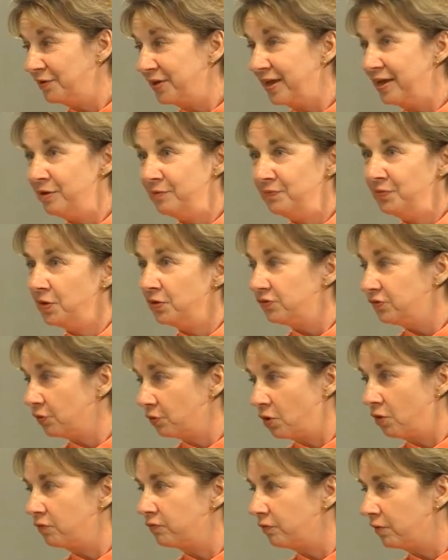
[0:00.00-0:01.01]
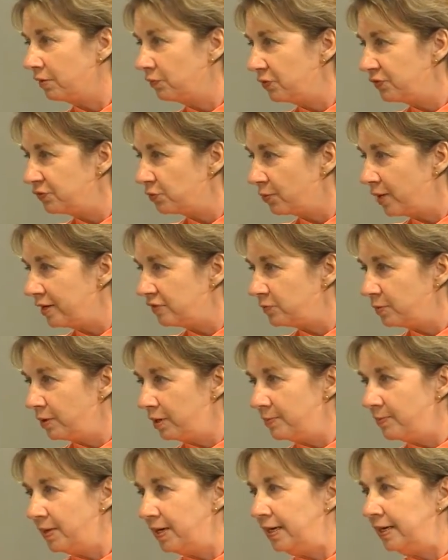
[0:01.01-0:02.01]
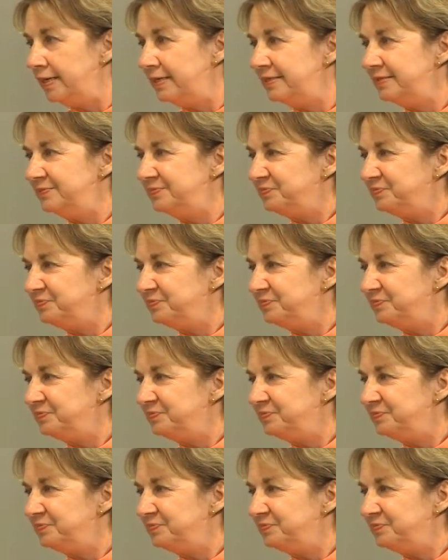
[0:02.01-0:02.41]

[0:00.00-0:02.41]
Okay, so go for it. What's a Raspberry Pi?